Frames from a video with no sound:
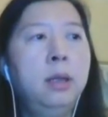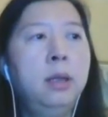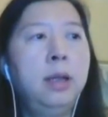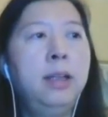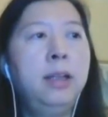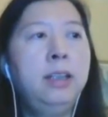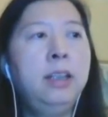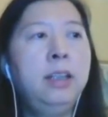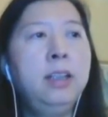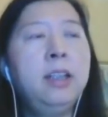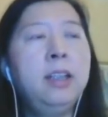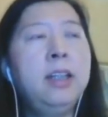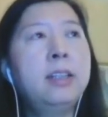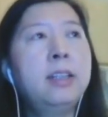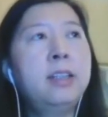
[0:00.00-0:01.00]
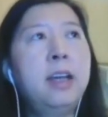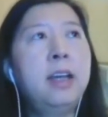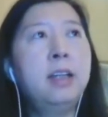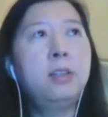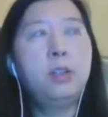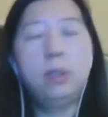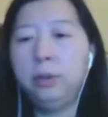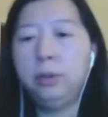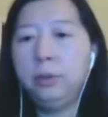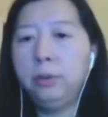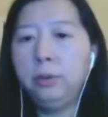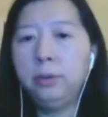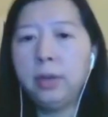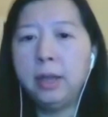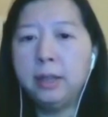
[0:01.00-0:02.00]
And in this, actually,
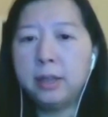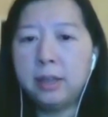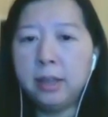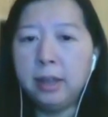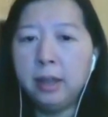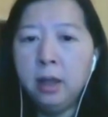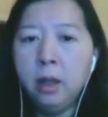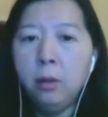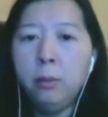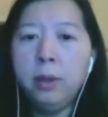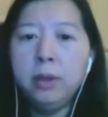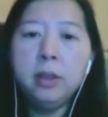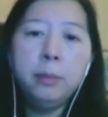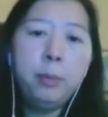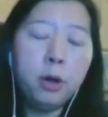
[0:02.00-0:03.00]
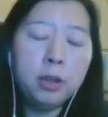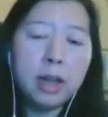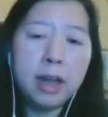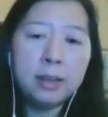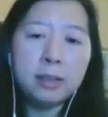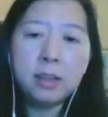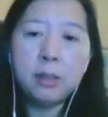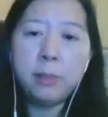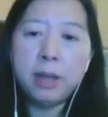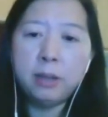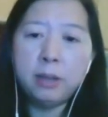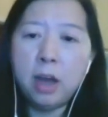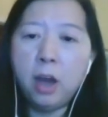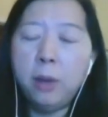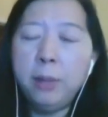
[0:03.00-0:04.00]
you can see when the bot asks
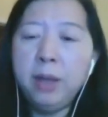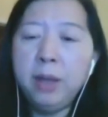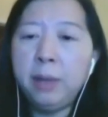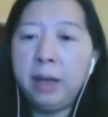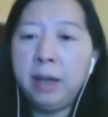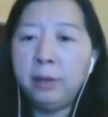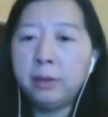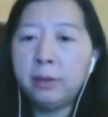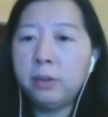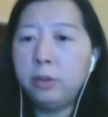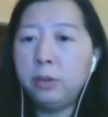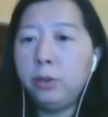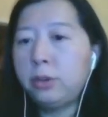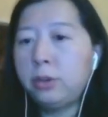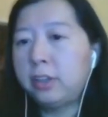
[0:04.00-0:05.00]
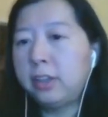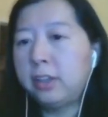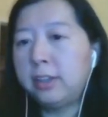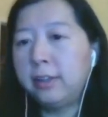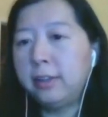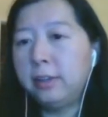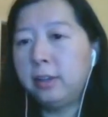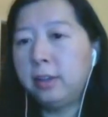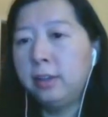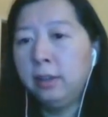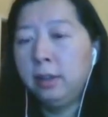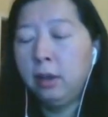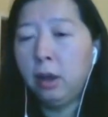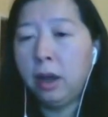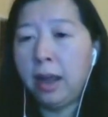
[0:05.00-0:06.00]
about how many miles, the user doesn't
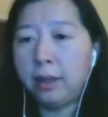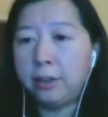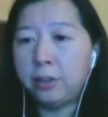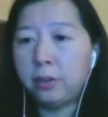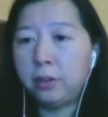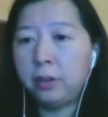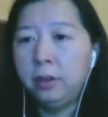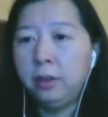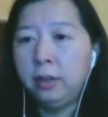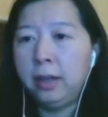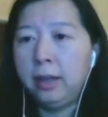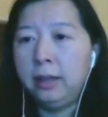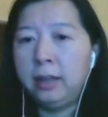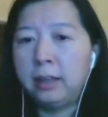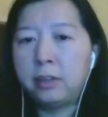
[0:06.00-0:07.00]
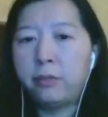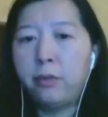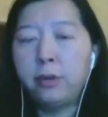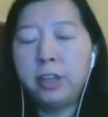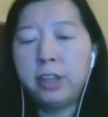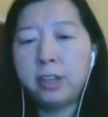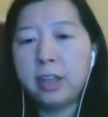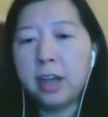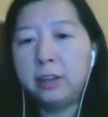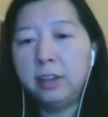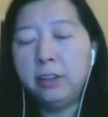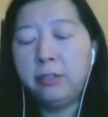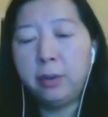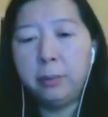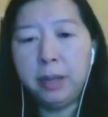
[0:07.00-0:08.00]
answer and ask for discount
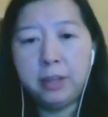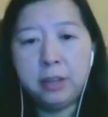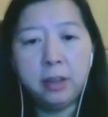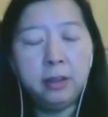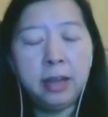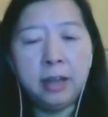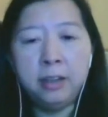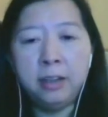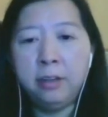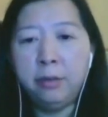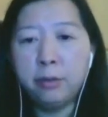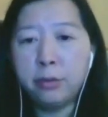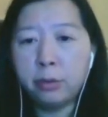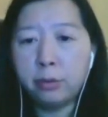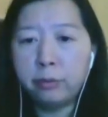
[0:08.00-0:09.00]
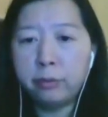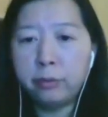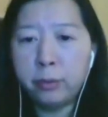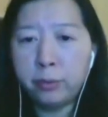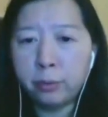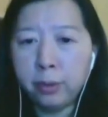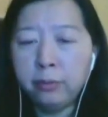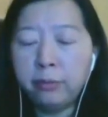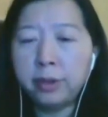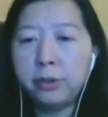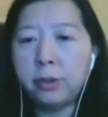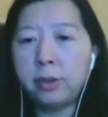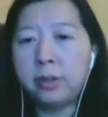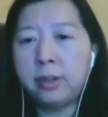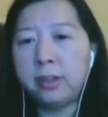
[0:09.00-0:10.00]
information. And level 3
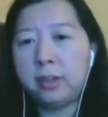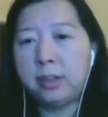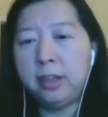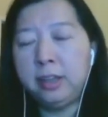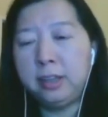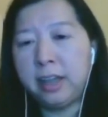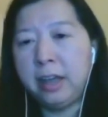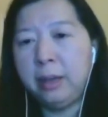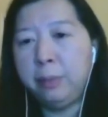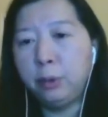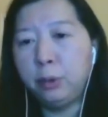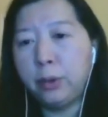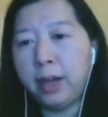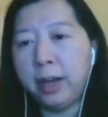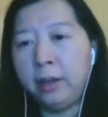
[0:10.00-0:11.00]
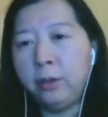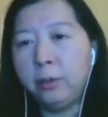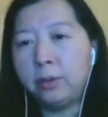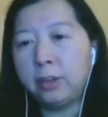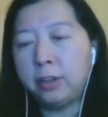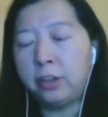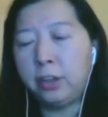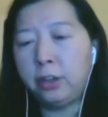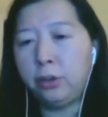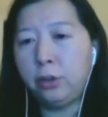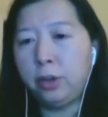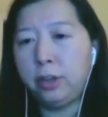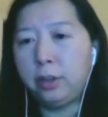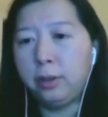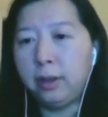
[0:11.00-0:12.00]
virtual assistant is able to handle this
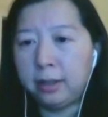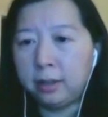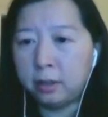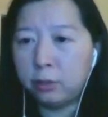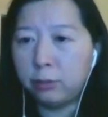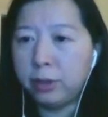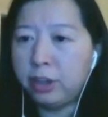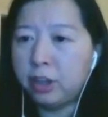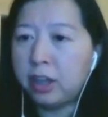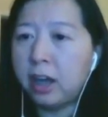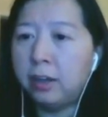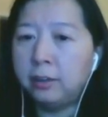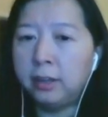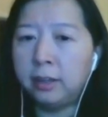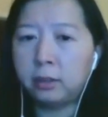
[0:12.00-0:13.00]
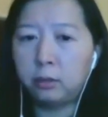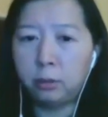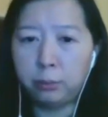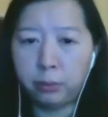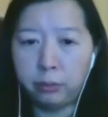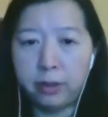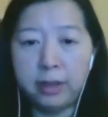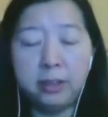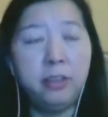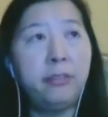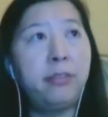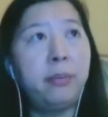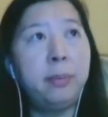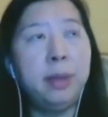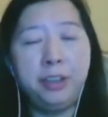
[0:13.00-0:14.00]
situation and switch context to provide the
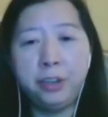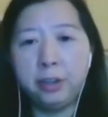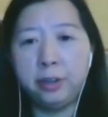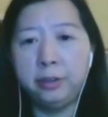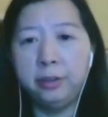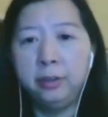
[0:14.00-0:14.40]
information.